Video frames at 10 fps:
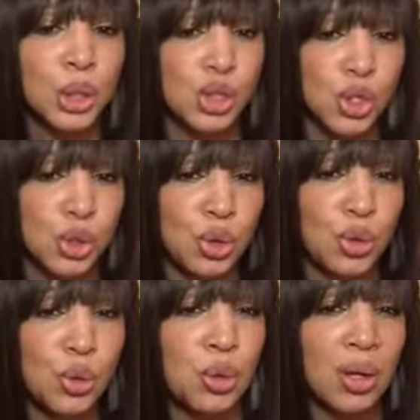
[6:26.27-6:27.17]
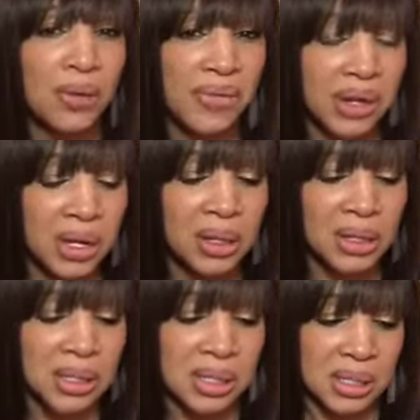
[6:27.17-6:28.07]
to a vanilla
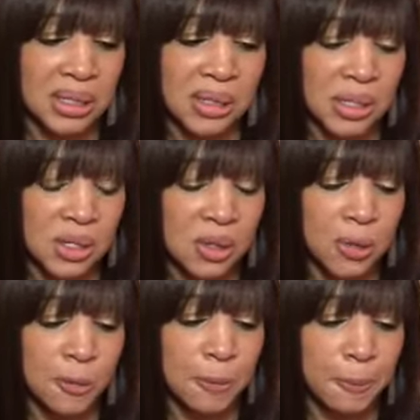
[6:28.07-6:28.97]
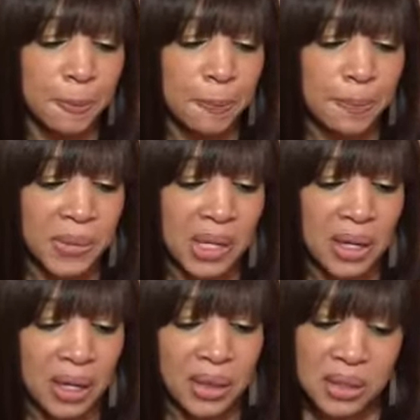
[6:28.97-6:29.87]
scent. So
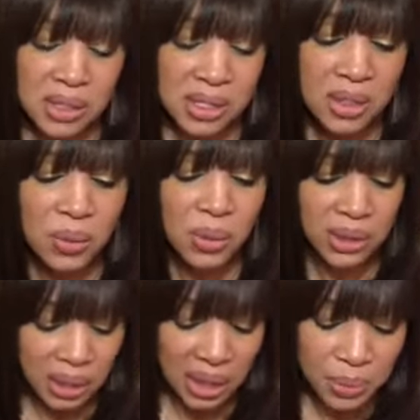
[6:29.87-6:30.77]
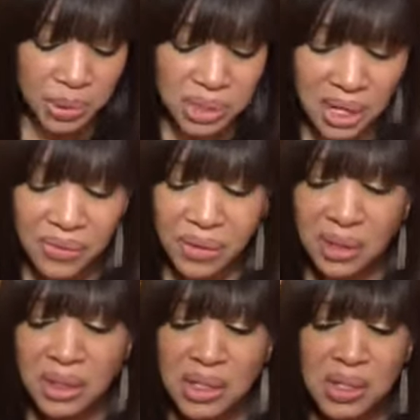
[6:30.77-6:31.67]
yeah, and the cedarwood and amber
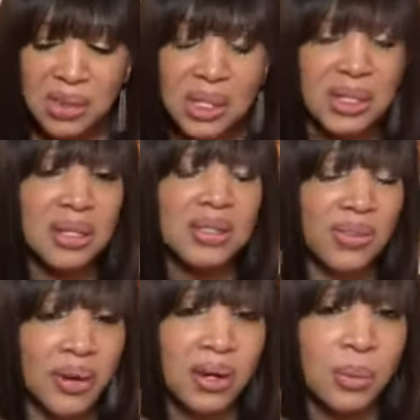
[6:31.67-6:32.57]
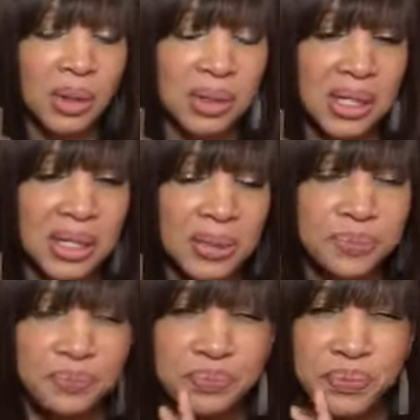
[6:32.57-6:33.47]
definitely. So this is very well done.
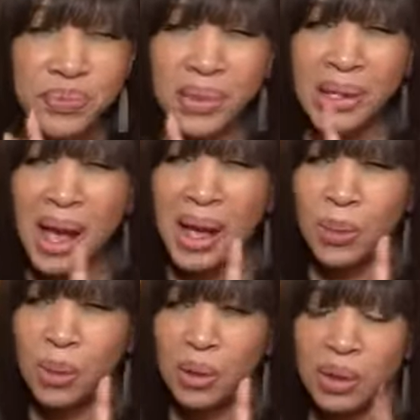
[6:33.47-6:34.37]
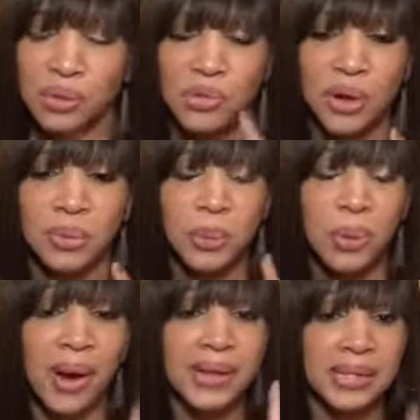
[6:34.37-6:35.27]
I will confirm the
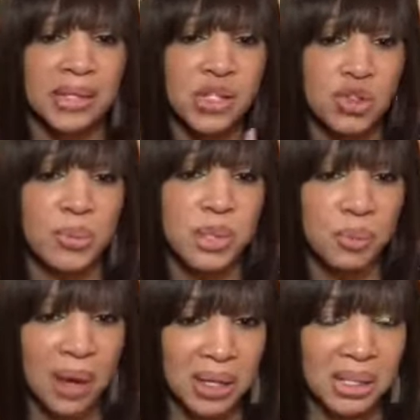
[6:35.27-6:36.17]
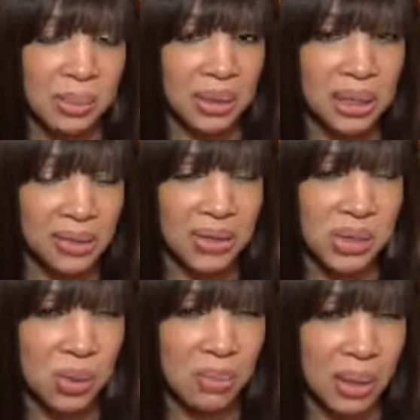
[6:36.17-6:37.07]
price in the description box. I believe this
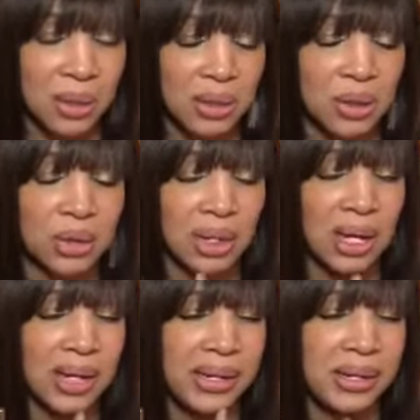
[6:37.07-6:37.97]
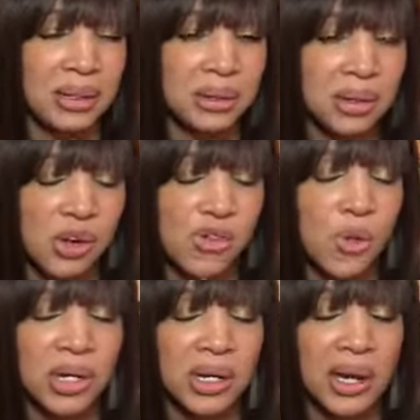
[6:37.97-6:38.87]
one might be $39 or
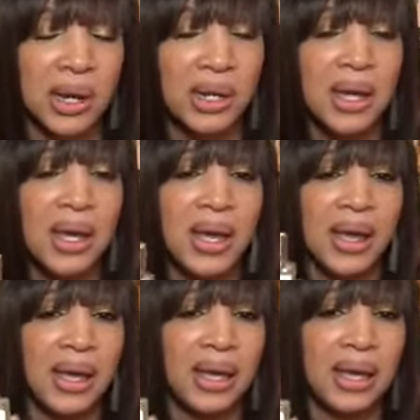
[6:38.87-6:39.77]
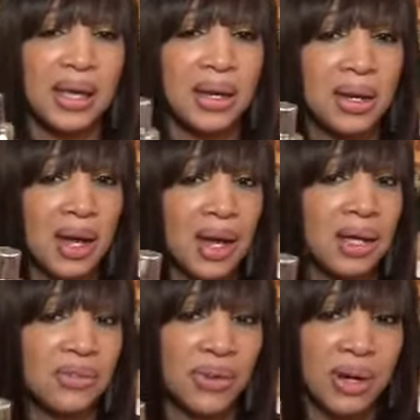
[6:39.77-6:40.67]
$49, and
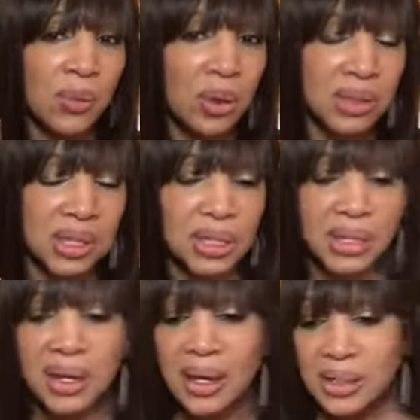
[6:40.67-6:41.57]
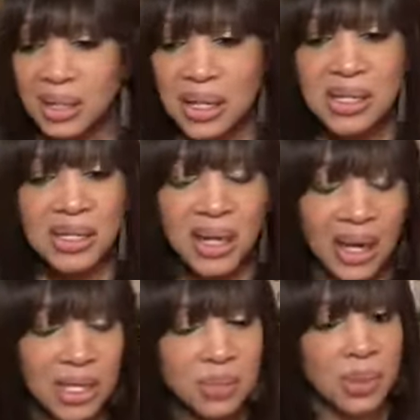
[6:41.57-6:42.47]
very well done. Dossier
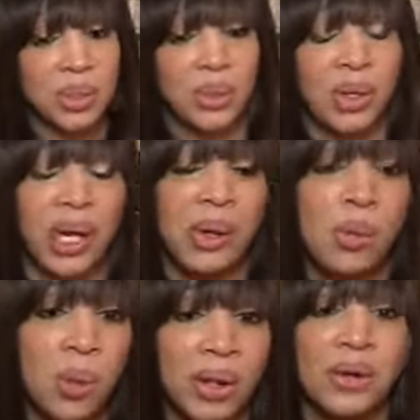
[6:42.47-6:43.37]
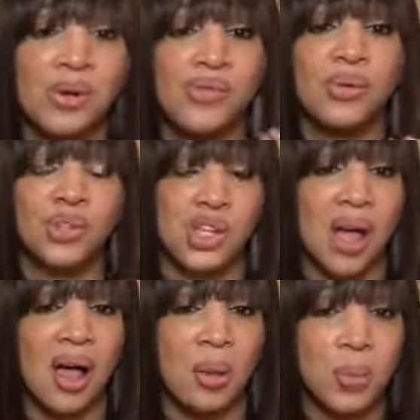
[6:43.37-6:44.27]
has been doing a wonderful
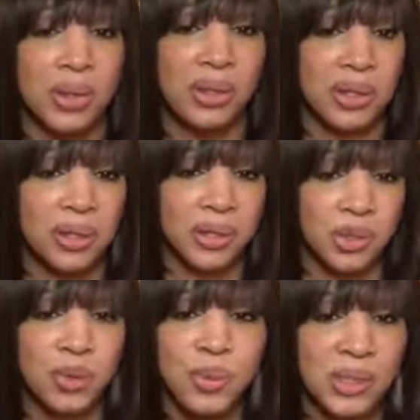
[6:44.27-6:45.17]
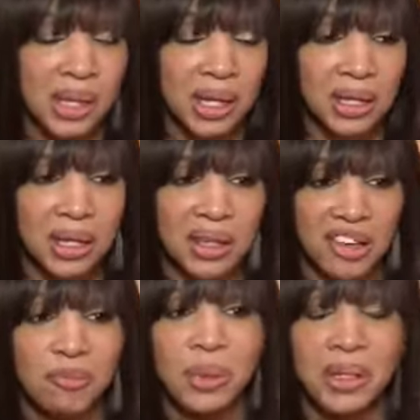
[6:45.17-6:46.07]
job with their dupes lately.
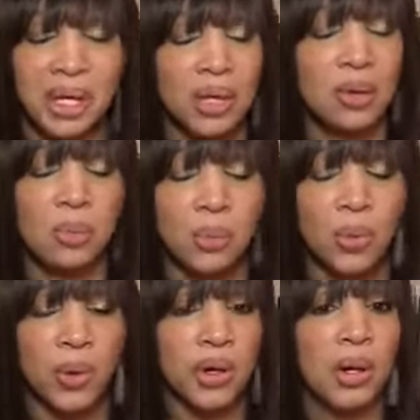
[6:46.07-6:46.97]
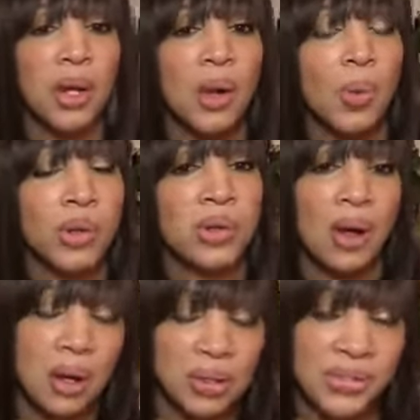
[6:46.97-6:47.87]
They've been getting on board with
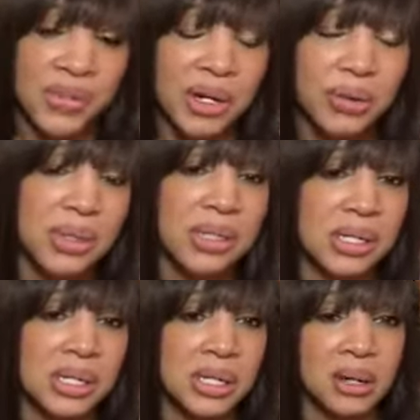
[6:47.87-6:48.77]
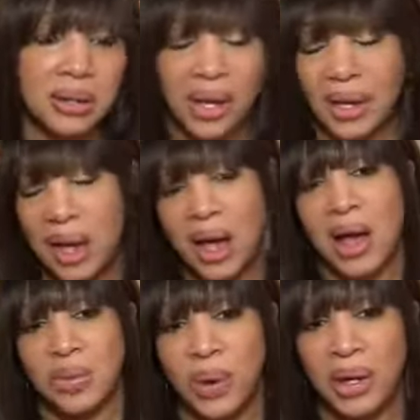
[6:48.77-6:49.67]
all the fragrances that are like
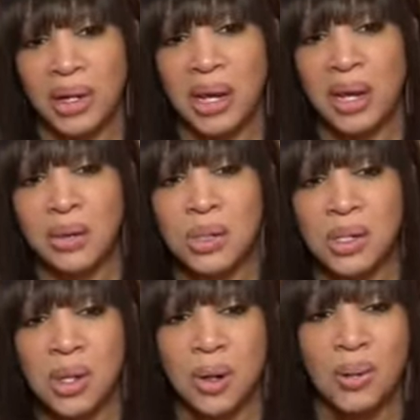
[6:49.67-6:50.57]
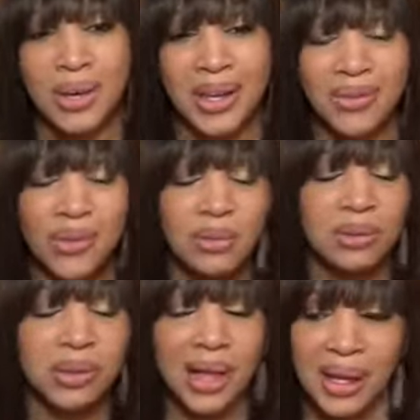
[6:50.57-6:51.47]
hot right now. So if you
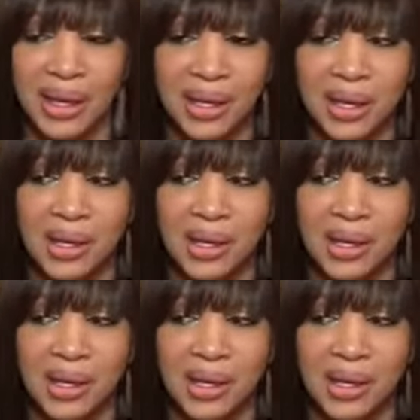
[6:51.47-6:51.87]
like,